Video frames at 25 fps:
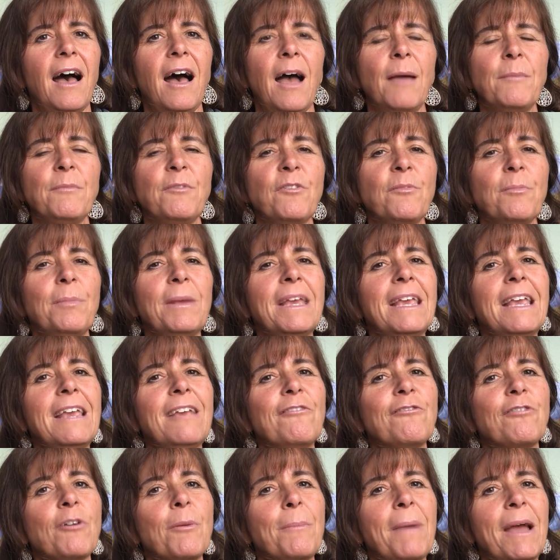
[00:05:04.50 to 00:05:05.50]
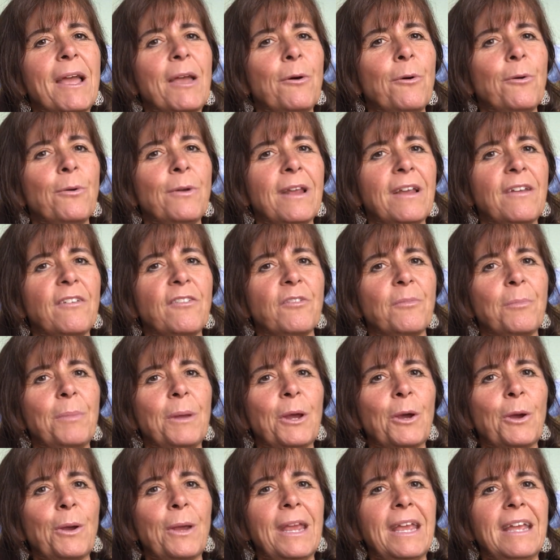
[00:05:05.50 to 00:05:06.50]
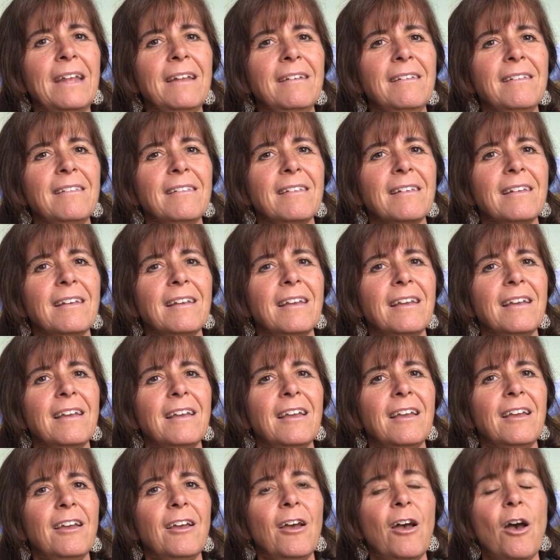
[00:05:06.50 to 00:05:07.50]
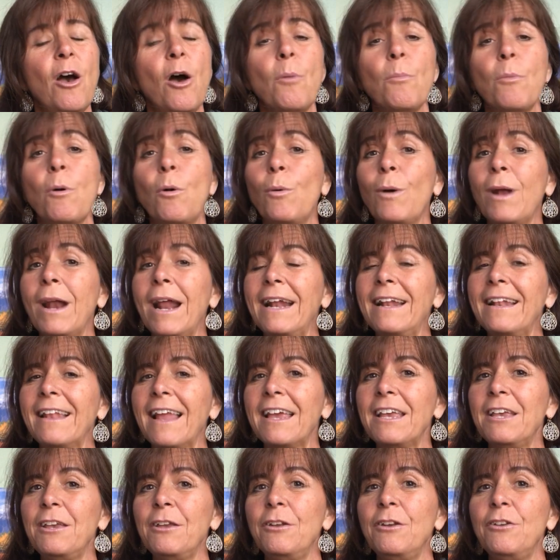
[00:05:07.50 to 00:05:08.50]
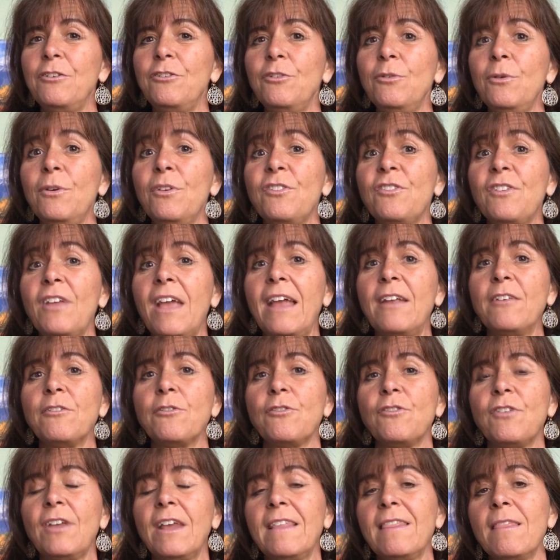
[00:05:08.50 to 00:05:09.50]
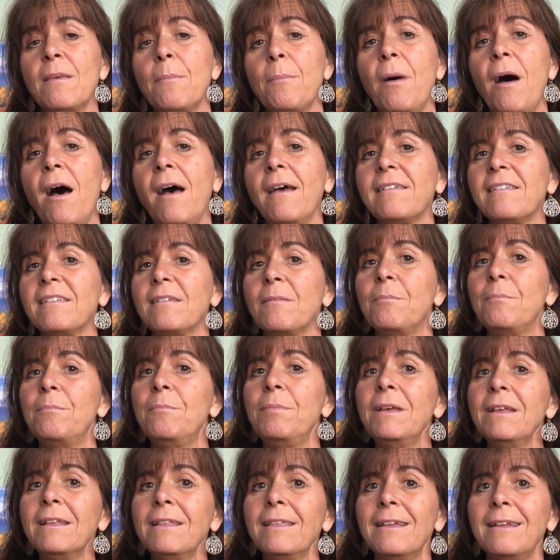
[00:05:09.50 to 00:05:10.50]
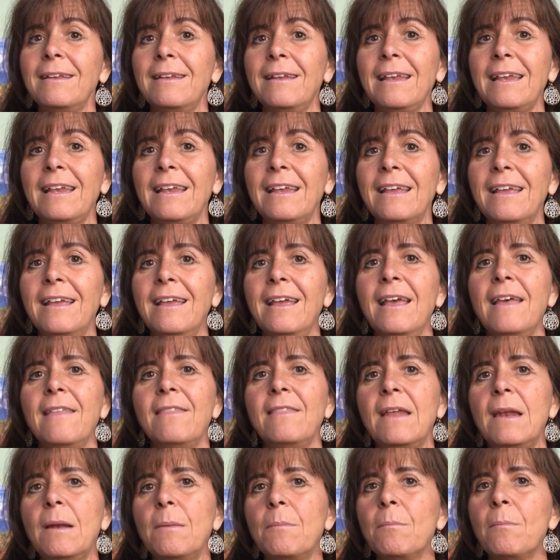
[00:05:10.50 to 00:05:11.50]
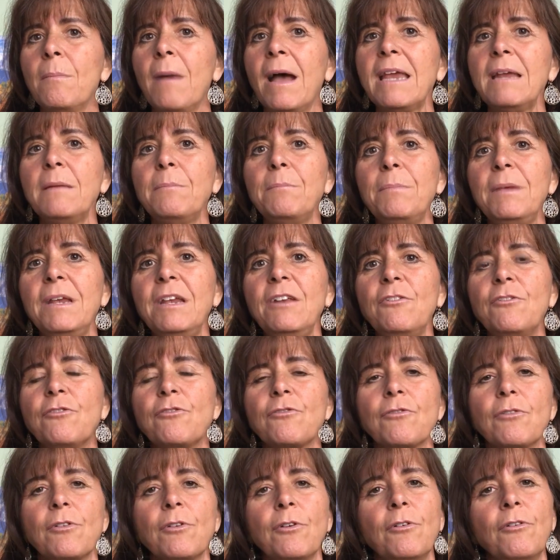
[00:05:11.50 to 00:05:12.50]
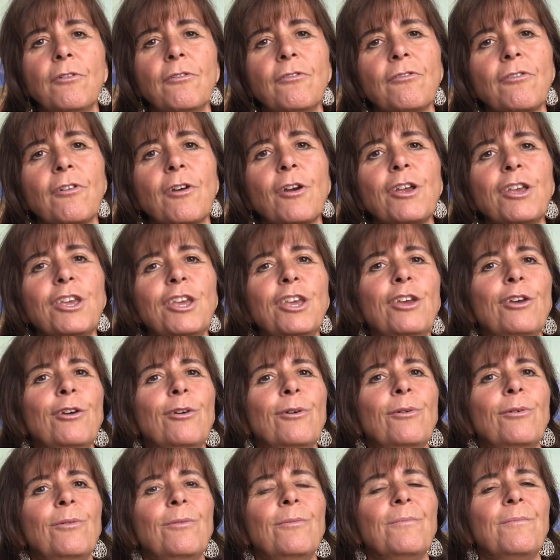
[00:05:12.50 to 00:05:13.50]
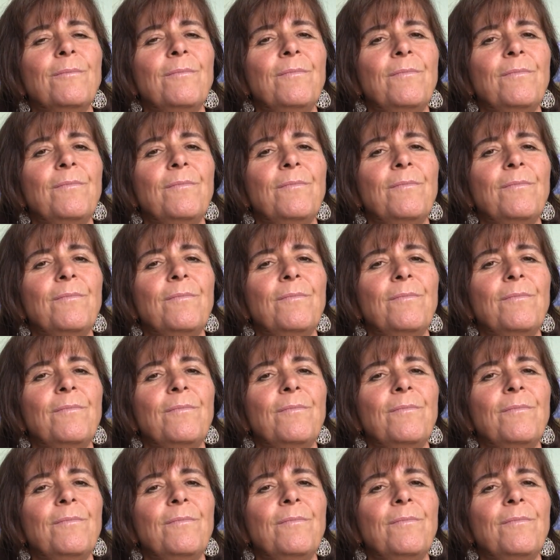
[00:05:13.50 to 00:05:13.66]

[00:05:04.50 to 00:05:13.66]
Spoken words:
I'm speaking from my own experience, but what I'd like you to do is to entertain the possibility that it might be true for you.